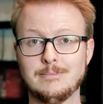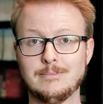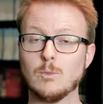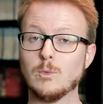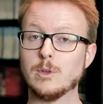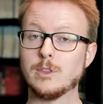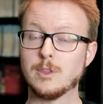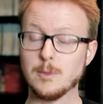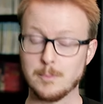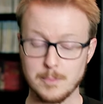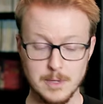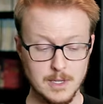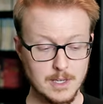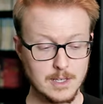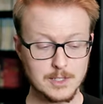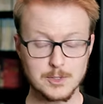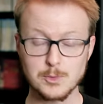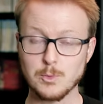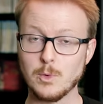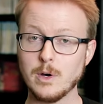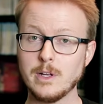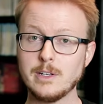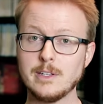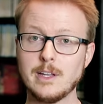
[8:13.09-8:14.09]
With the
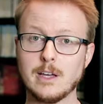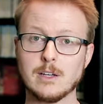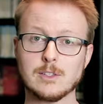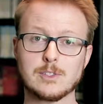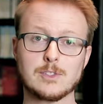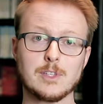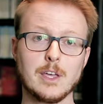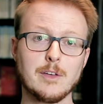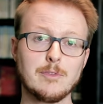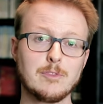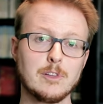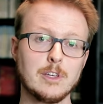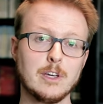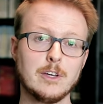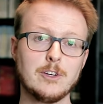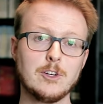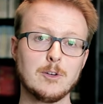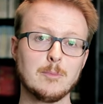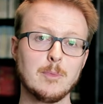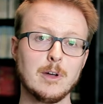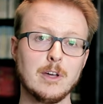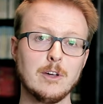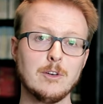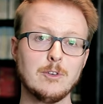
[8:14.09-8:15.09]
PS1 now safely
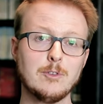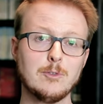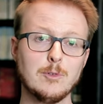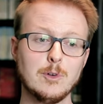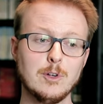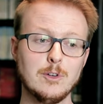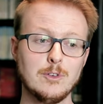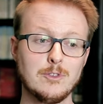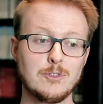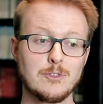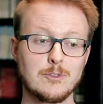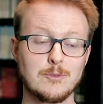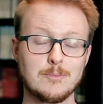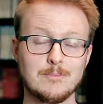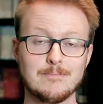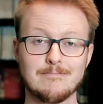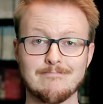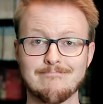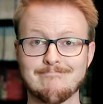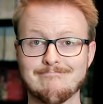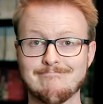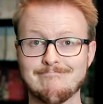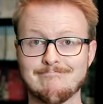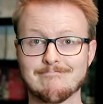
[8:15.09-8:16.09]
under my own roof,
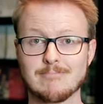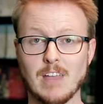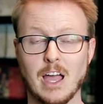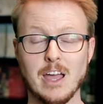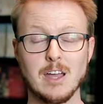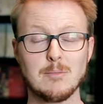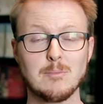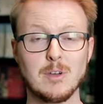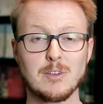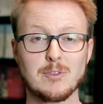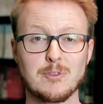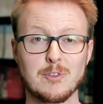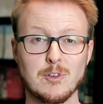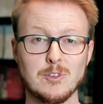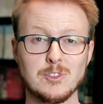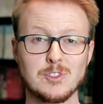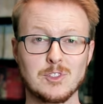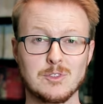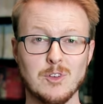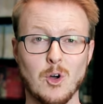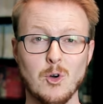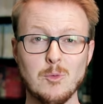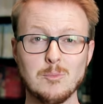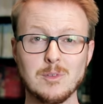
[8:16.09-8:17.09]
I had my
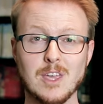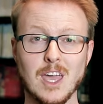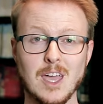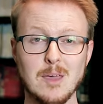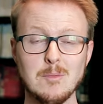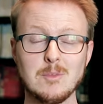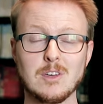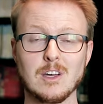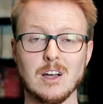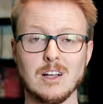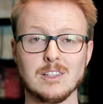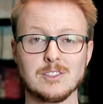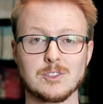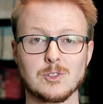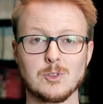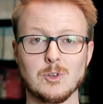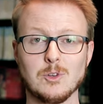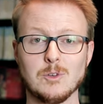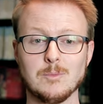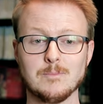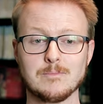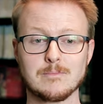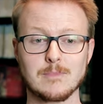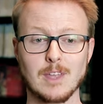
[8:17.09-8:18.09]
first home game
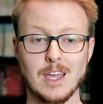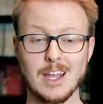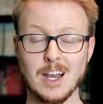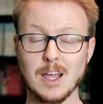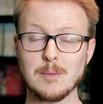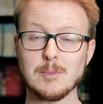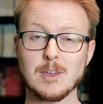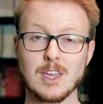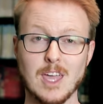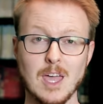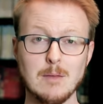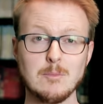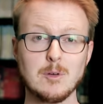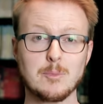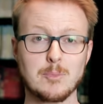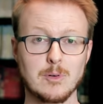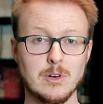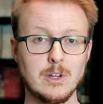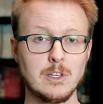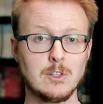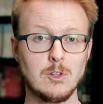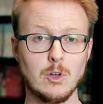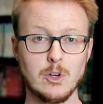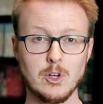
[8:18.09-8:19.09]
console, and I became a
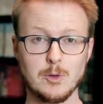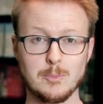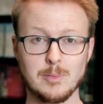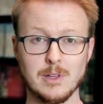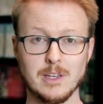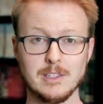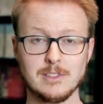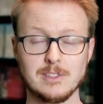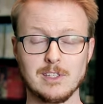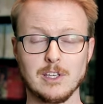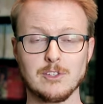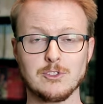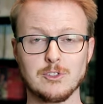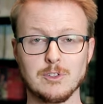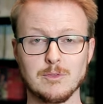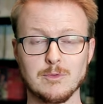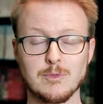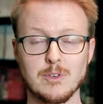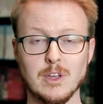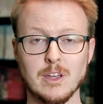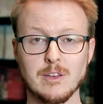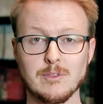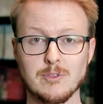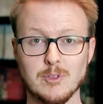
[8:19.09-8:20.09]
pretty loyal PlayStation
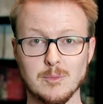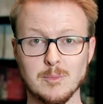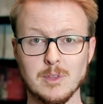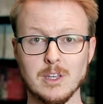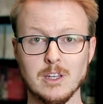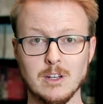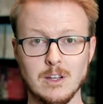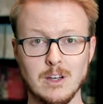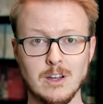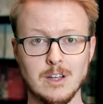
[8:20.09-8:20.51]
fan from then